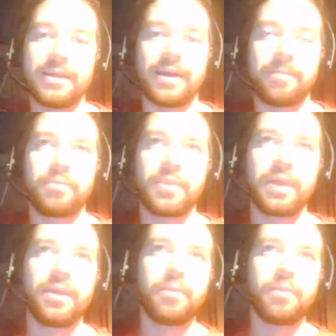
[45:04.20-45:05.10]
but
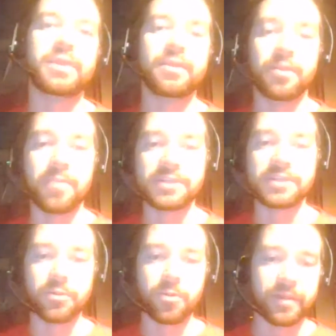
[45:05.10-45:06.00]
the magic wand that I would
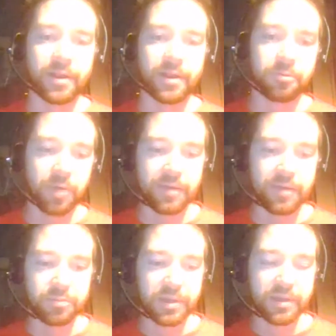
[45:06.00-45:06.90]
wave would be
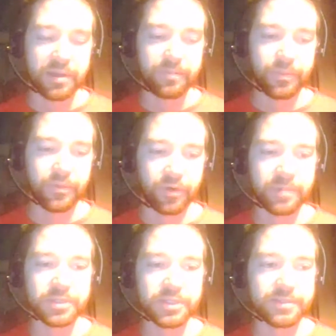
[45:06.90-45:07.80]
for him to just
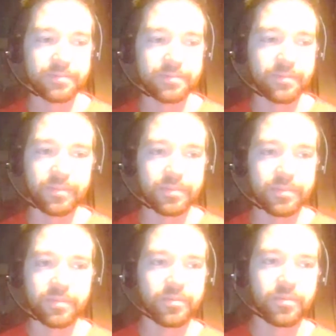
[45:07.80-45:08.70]

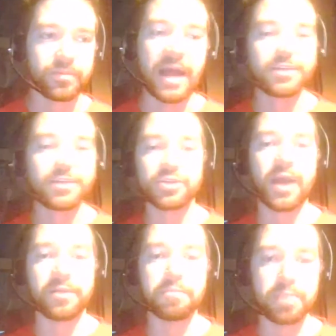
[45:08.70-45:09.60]
not to try to
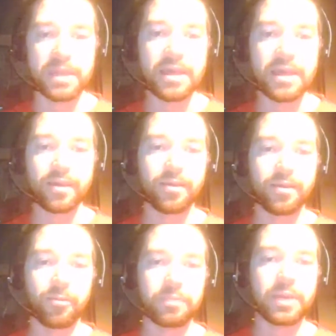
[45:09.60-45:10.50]
be what people
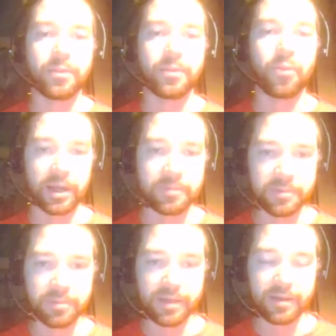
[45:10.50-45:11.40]
want him to be,
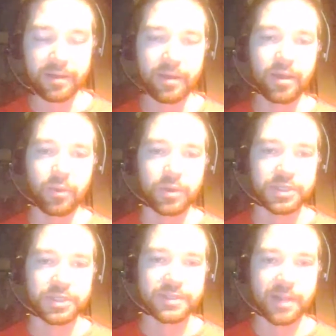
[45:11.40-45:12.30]
which is they want
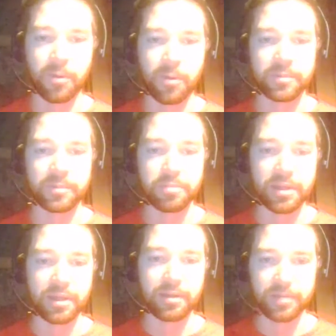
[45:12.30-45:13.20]
him to be Liquid
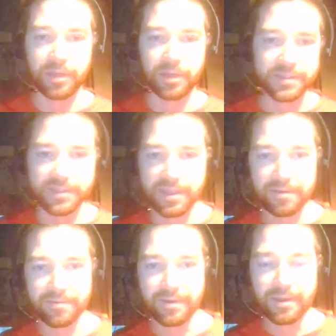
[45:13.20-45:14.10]
Steve.
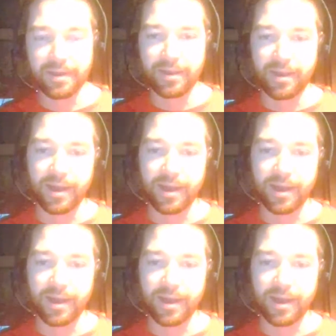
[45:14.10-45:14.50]
Um,